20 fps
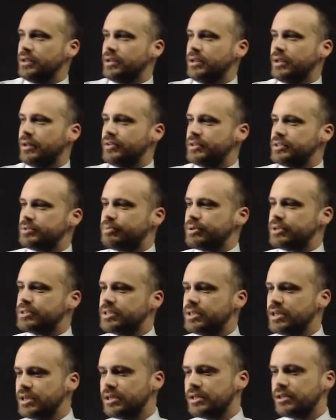Now this
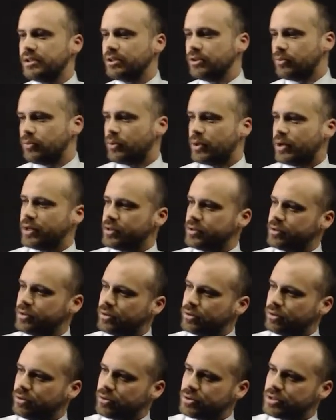particular one
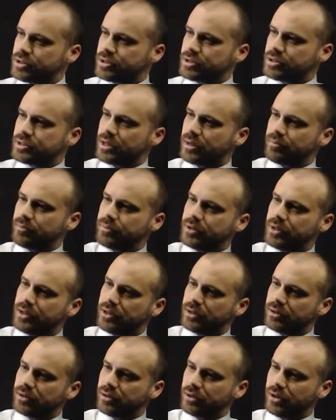looks
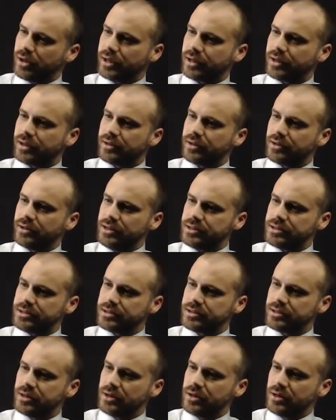something like this,